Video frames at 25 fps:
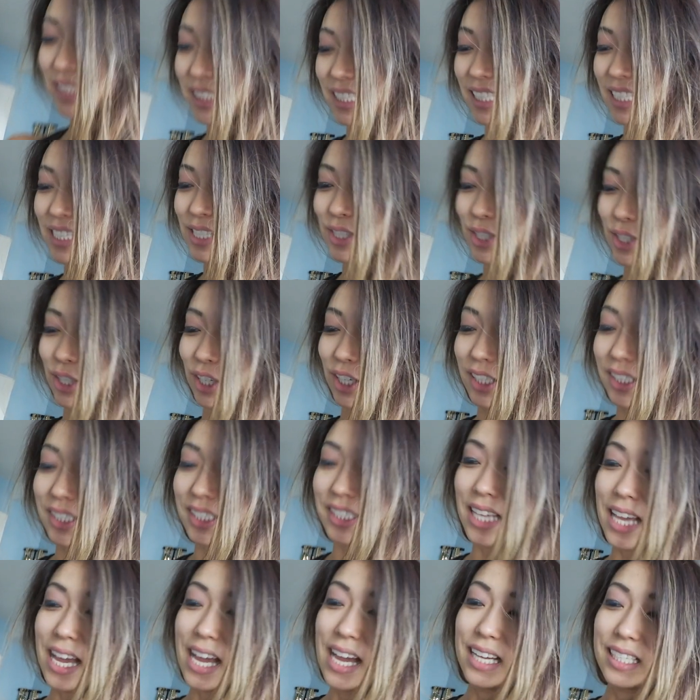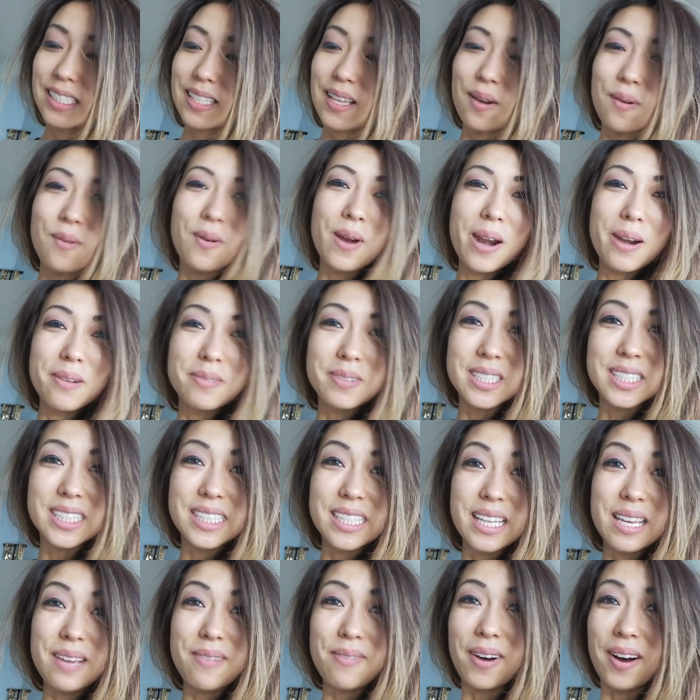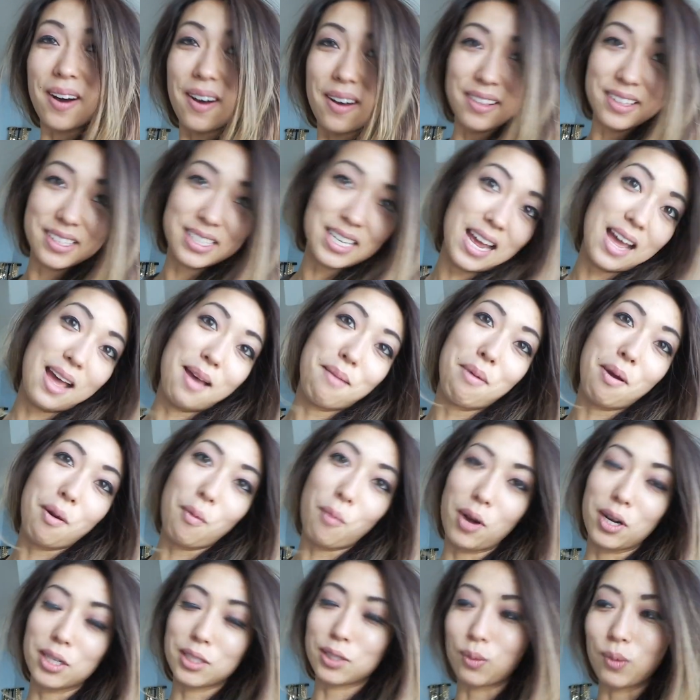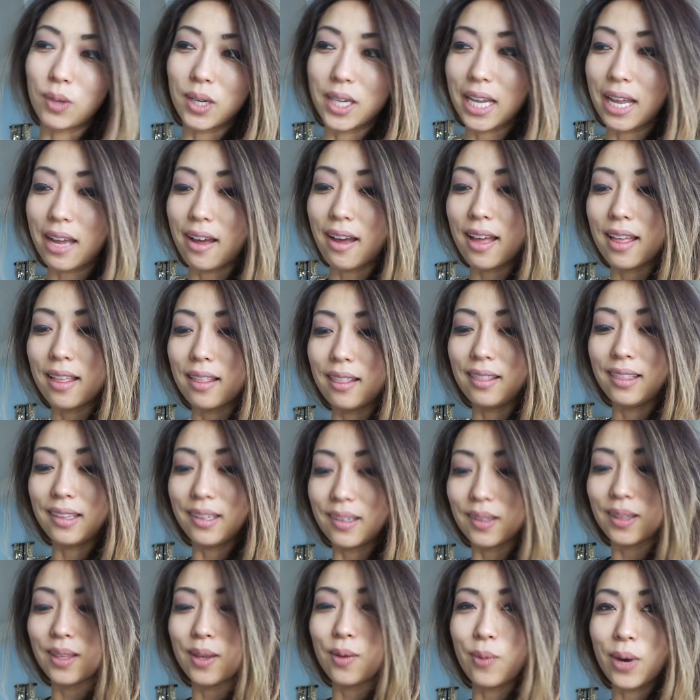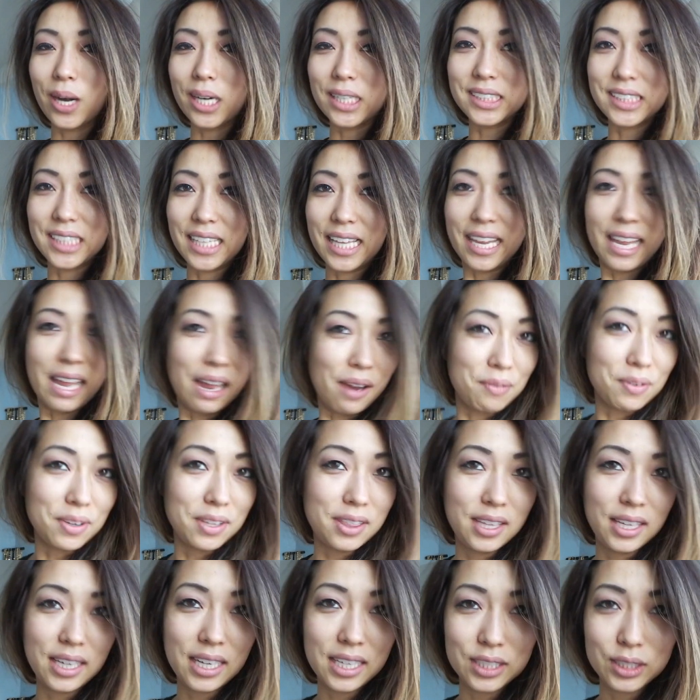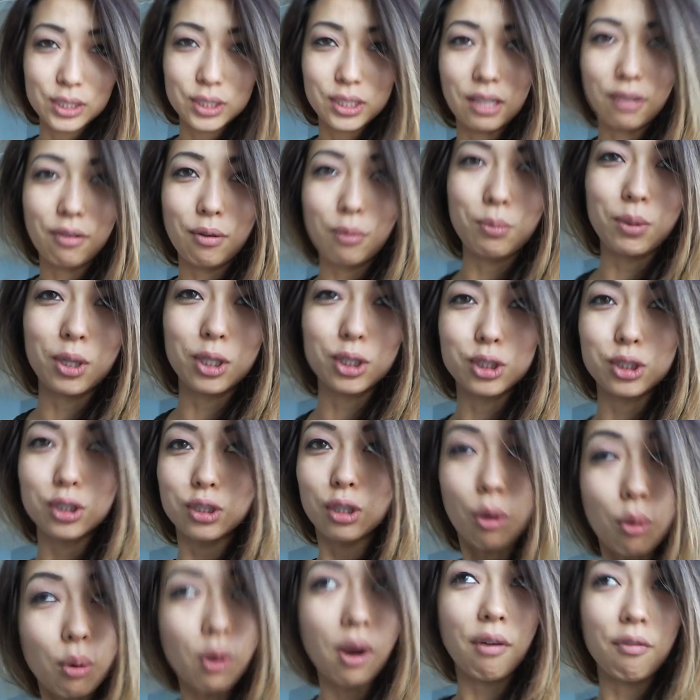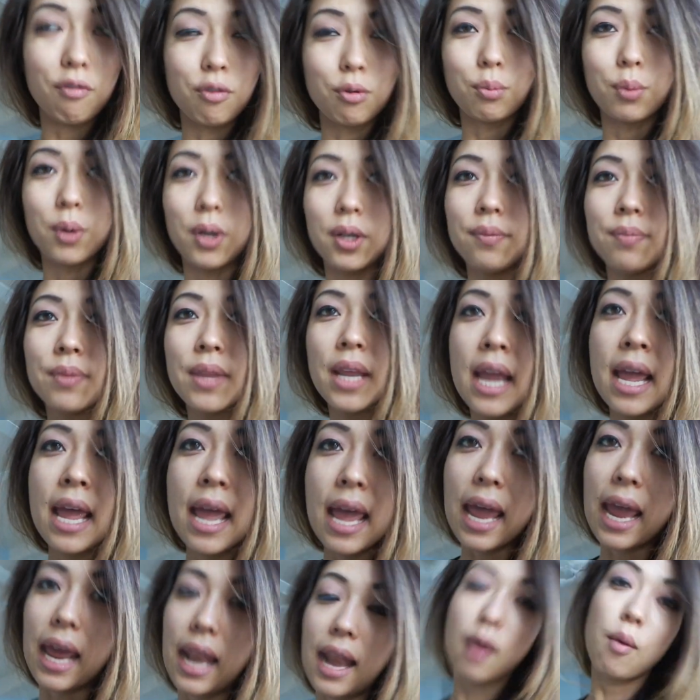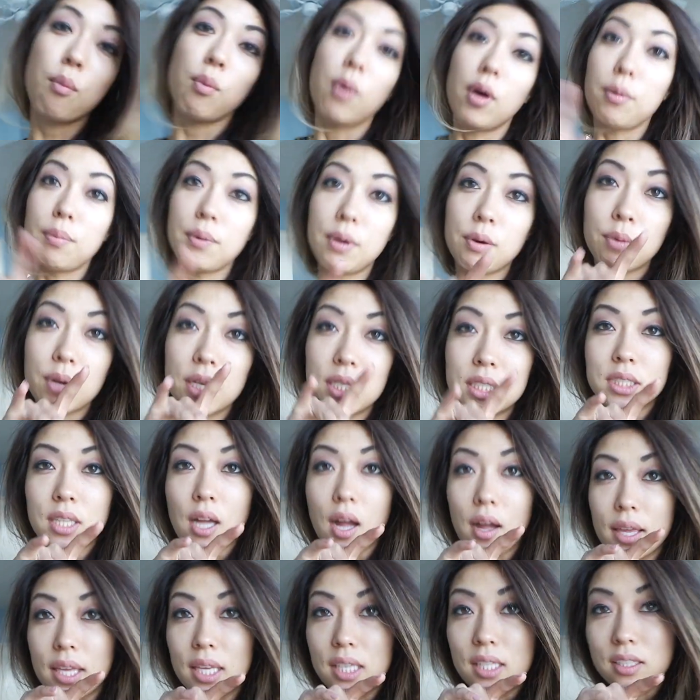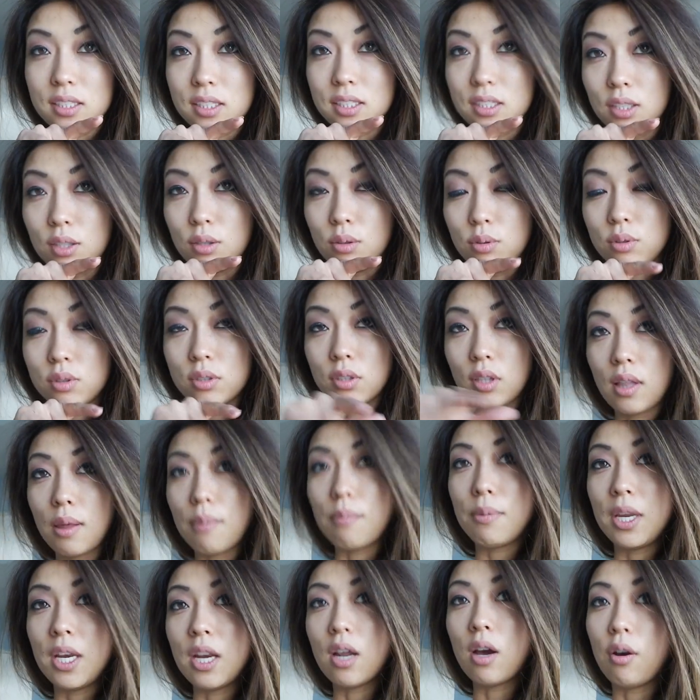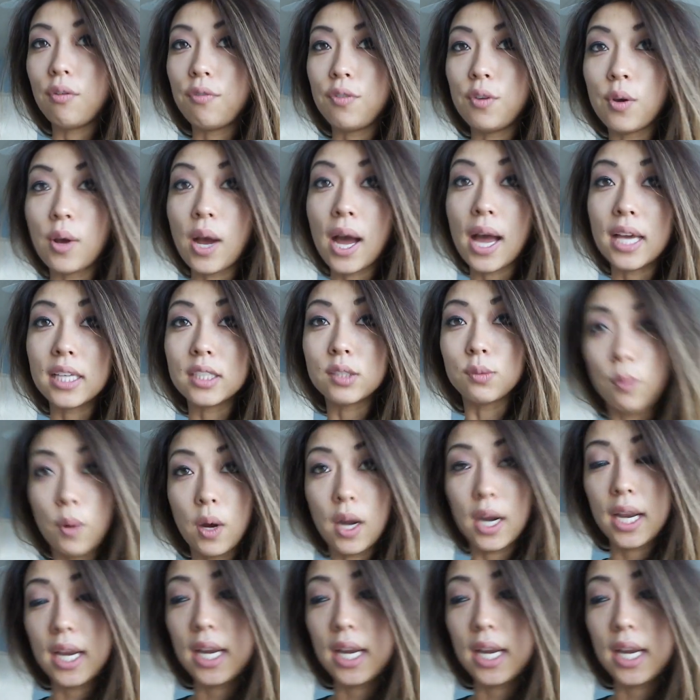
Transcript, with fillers: of these shirts. So I wear them to sleep all the time. I wear it to work out. I literally wear it to, like, everything. I just love them. They're so comfortable. And I will be restocking soon, so let me know if you guys want